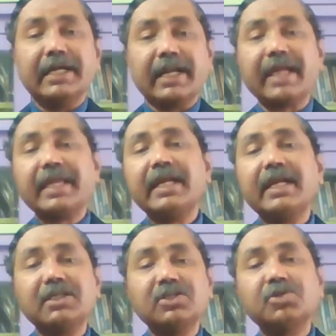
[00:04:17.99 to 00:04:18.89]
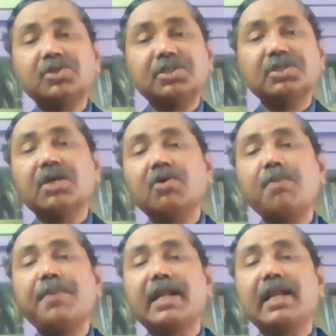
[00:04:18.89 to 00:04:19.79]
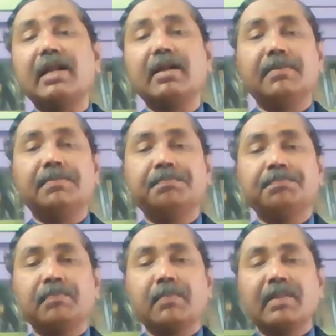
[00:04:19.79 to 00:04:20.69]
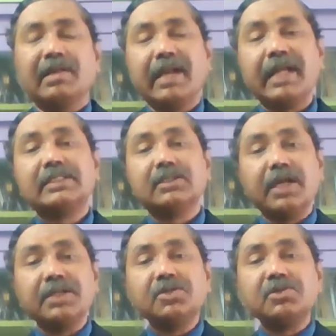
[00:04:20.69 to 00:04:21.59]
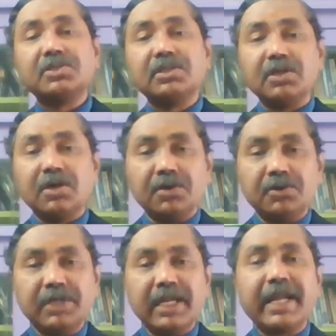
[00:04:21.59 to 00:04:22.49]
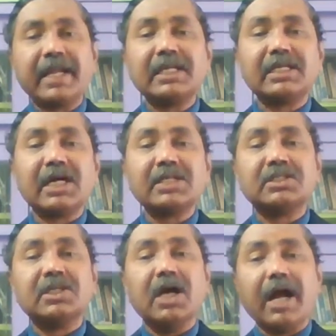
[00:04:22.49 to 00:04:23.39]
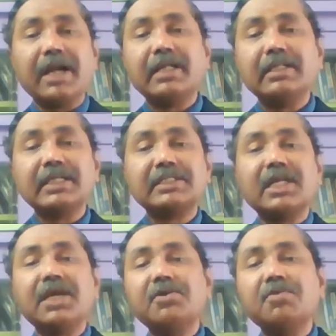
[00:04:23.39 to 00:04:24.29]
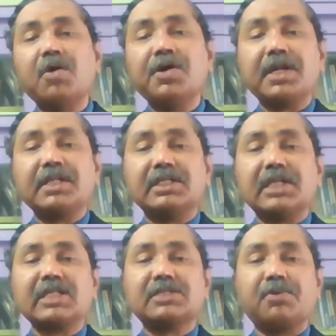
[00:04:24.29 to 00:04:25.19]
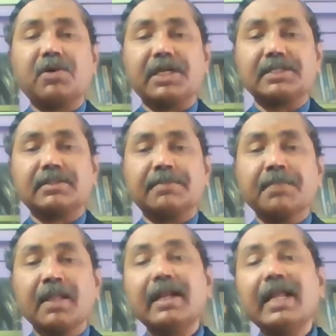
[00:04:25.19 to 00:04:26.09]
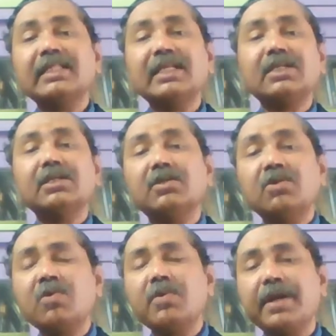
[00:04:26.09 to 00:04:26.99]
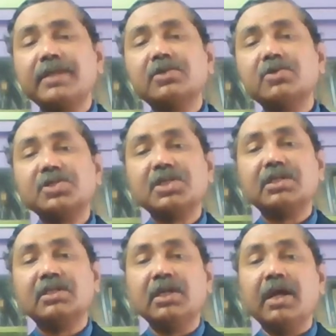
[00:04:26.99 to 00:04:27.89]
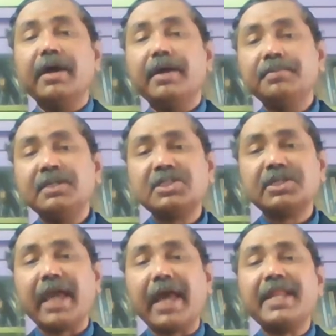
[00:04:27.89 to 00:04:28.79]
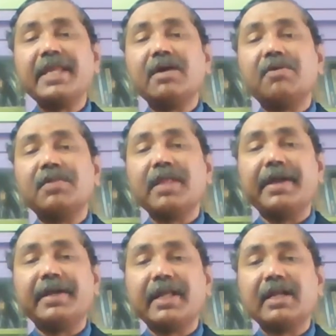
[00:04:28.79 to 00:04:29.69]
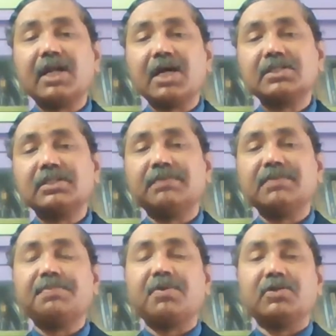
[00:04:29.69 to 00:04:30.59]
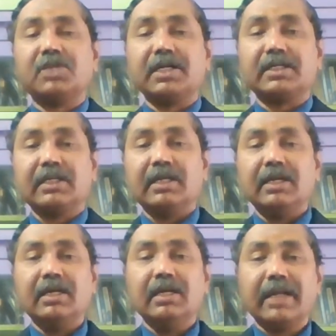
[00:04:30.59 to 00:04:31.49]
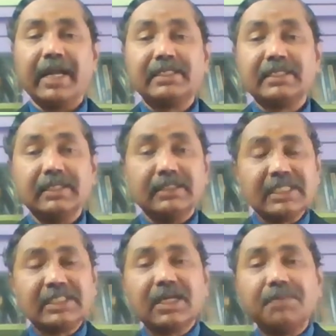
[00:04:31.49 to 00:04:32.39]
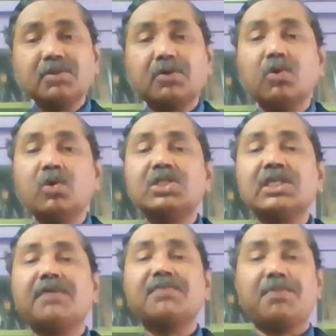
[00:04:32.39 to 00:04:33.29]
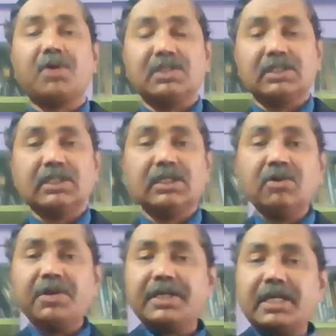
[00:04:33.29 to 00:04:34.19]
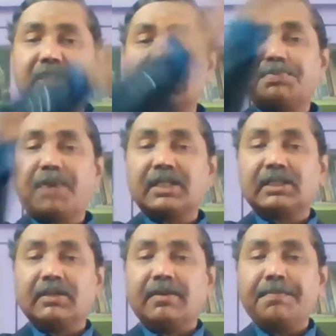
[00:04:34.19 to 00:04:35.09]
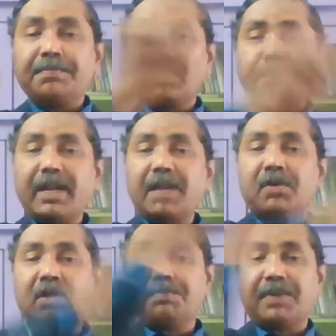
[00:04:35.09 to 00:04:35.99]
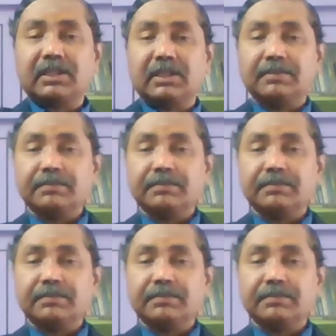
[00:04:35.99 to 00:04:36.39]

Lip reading: Tracking and execution, they go parallel. Right, execution, you delegate the task and next day you monitor the task progress. Like that, execution means carrying out the entire tasks of the project. Right, next comes the closing of the project. It takes this path, parabolic path.